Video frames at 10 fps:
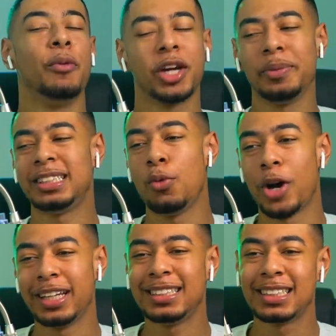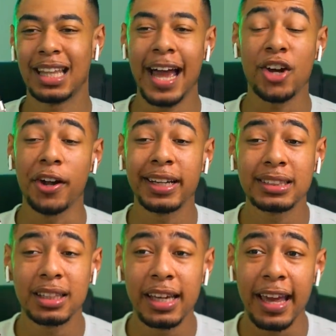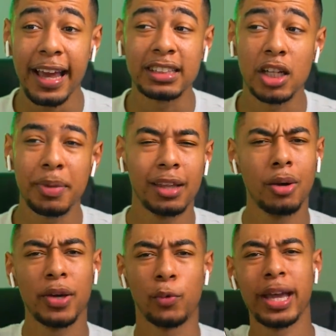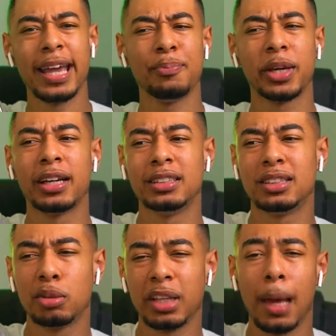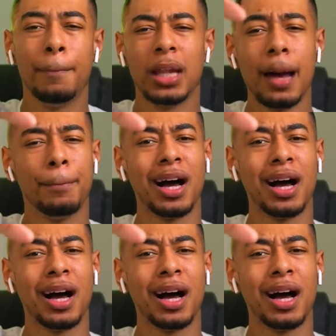Yeah, we're gonna be seeing what this is like. Honestly, it's gonna be a little bit weird because it's gonna be like black